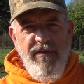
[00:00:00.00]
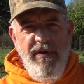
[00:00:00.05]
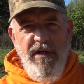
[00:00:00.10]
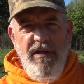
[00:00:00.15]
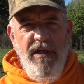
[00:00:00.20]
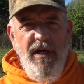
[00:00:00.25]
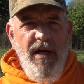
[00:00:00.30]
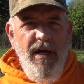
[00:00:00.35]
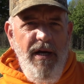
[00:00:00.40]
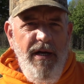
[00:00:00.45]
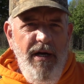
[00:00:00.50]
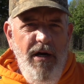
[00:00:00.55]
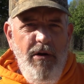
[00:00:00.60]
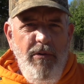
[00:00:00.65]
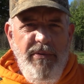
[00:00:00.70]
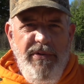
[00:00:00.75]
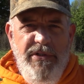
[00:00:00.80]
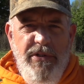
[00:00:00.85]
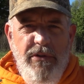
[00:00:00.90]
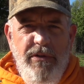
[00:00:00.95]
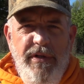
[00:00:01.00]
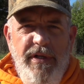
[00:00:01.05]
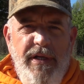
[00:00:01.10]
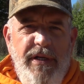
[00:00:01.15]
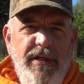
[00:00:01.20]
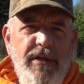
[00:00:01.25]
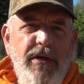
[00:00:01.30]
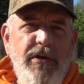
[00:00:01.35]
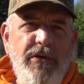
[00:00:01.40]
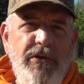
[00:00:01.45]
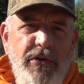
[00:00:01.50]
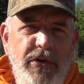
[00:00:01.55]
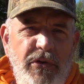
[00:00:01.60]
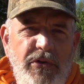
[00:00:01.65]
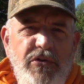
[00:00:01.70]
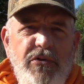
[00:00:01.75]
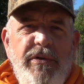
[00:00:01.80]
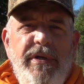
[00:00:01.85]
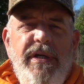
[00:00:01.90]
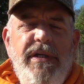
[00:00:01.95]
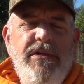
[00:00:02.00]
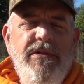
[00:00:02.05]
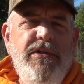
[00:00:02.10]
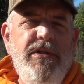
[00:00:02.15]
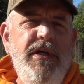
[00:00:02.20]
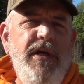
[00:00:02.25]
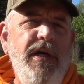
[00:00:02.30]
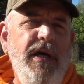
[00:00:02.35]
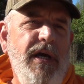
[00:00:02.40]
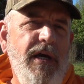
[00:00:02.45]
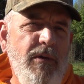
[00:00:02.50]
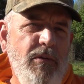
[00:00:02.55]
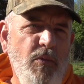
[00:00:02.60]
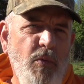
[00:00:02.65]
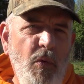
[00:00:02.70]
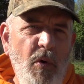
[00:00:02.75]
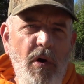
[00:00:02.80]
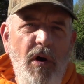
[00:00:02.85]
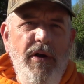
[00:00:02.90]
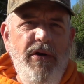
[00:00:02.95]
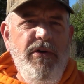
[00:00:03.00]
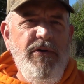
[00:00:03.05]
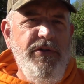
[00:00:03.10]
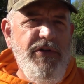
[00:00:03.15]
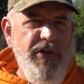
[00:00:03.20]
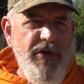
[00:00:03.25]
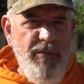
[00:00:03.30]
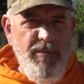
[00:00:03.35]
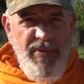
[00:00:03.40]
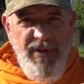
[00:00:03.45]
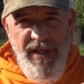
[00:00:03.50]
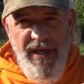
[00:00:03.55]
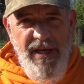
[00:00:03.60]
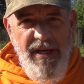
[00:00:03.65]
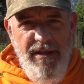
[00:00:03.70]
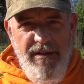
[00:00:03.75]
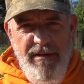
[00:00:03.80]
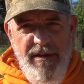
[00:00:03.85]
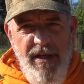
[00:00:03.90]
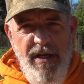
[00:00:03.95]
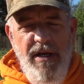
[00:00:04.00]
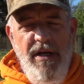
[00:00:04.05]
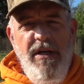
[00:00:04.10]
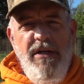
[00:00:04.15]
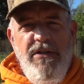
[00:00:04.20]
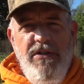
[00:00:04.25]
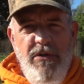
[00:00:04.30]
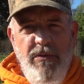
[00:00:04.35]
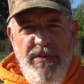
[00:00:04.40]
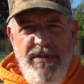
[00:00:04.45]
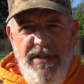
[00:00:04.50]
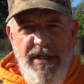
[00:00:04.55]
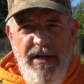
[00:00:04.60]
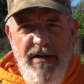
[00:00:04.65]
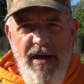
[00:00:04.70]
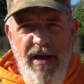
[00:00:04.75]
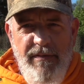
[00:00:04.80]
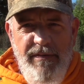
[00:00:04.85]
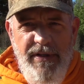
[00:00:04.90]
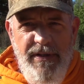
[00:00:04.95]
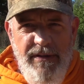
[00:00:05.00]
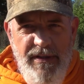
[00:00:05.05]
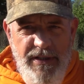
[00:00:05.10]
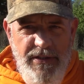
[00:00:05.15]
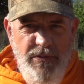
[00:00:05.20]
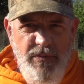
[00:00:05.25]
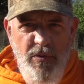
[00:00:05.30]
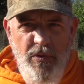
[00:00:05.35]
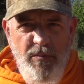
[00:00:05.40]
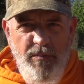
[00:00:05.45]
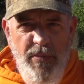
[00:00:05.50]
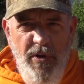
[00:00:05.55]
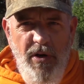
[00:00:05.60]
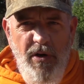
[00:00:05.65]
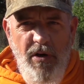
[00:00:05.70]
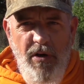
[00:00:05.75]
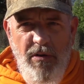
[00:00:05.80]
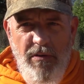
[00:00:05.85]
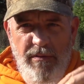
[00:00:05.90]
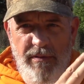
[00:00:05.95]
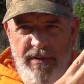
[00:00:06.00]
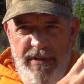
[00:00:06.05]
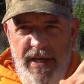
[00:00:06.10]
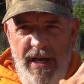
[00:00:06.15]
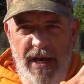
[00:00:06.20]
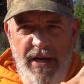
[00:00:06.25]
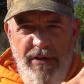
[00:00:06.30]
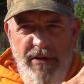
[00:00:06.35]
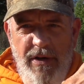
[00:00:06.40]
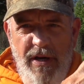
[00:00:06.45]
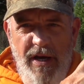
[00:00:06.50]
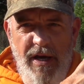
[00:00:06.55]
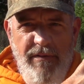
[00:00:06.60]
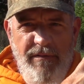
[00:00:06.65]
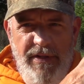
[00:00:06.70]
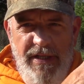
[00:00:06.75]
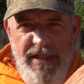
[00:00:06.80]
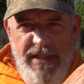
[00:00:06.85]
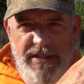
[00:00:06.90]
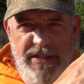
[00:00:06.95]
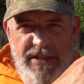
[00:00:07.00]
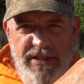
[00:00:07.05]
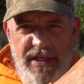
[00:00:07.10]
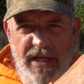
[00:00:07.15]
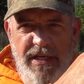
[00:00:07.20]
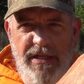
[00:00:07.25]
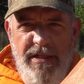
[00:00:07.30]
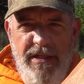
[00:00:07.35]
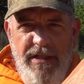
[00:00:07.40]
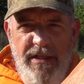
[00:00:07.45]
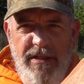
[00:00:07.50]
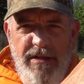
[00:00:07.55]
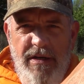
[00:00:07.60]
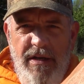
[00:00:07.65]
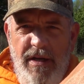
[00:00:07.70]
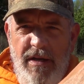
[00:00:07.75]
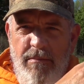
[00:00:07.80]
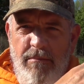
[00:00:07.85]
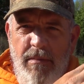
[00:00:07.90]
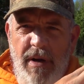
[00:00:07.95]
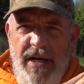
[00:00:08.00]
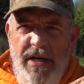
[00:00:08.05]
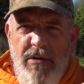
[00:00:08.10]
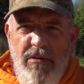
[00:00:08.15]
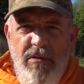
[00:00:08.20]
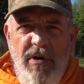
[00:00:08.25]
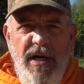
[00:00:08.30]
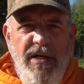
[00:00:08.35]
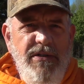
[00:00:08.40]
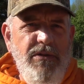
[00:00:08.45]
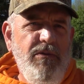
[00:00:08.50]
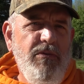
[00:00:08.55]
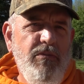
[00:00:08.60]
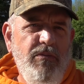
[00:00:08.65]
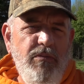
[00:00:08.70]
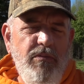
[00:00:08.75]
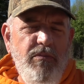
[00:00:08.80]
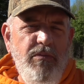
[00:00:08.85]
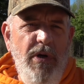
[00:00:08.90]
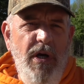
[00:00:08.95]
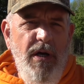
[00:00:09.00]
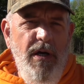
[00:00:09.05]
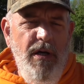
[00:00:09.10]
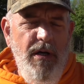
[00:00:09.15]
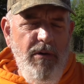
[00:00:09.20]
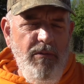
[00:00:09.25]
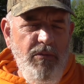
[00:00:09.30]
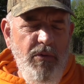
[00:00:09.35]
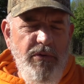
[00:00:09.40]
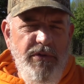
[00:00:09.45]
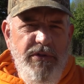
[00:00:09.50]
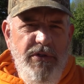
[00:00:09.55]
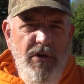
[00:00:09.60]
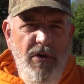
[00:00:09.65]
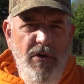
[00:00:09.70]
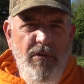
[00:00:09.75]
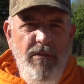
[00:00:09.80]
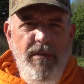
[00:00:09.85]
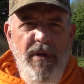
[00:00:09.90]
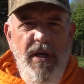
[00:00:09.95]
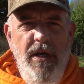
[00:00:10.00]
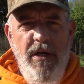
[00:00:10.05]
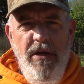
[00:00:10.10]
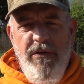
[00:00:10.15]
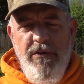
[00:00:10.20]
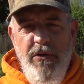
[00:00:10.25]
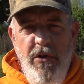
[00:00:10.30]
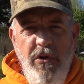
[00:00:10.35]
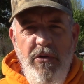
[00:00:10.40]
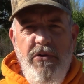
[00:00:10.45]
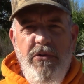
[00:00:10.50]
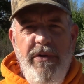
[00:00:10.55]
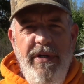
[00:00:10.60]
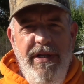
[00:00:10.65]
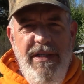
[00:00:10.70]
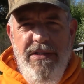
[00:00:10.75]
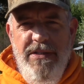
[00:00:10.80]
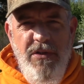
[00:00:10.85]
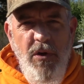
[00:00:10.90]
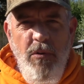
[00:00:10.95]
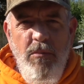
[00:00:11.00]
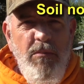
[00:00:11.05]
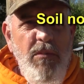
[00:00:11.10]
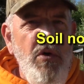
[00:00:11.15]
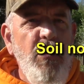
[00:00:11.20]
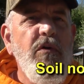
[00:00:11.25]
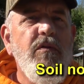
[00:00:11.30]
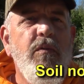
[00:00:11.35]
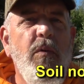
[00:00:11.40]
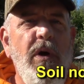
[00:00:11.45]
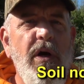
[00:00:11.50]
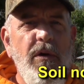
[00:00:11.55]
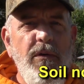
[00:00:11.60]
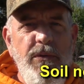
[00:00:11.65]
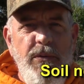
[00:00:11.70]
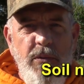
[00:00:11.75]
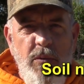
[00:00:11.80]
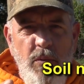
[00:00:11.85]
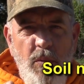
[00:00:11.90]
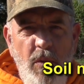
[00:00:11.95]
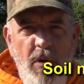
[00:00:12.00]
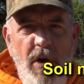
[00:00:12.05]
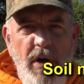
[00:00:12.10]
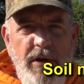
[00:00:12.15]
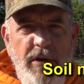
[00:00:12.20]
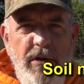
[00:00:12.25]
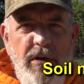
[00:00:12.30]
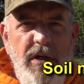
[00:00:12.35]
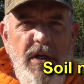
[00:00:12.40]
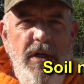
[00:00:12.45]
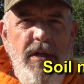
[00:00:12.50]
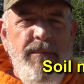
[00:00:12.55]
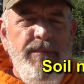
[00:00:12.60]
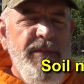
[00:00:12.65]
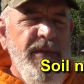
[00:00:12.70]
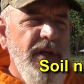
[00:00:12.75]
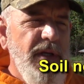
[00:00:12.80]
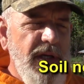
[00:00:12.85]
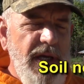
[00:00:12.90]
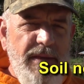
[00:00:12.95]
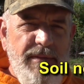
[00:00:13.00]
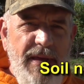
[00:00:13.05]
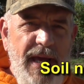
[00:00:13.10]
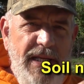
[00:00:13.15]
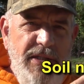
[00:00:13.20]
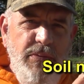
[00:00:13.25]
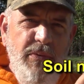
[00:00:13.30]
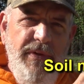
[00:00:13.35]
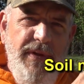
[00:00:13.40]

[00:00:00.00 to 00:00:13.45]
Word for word: fungi are returning nutrients and water to your plant. So instead of having this root ball, now you have an extended mycorrhizal root zone. Nutrients don't move well through water. And that's